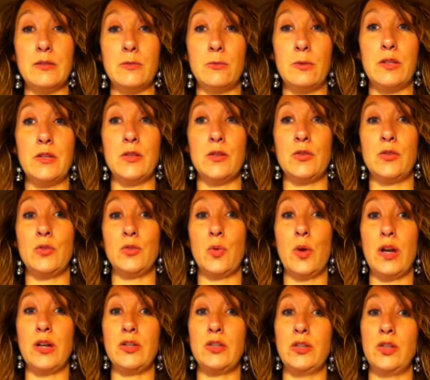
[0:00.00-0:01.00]
the research
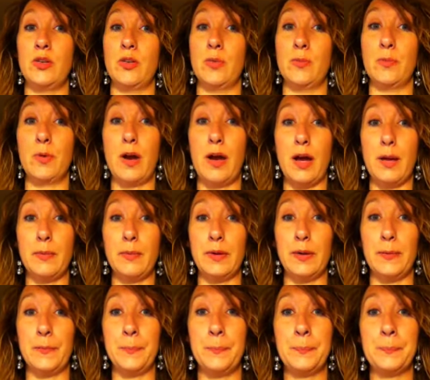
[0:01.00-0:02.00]
question or
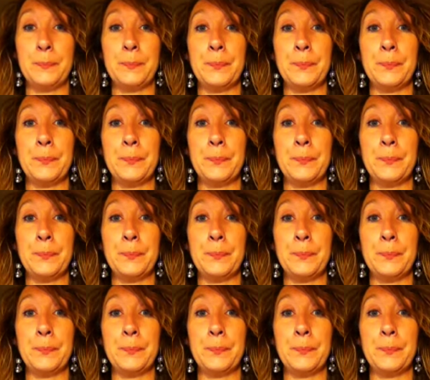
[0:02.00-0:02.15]
problem.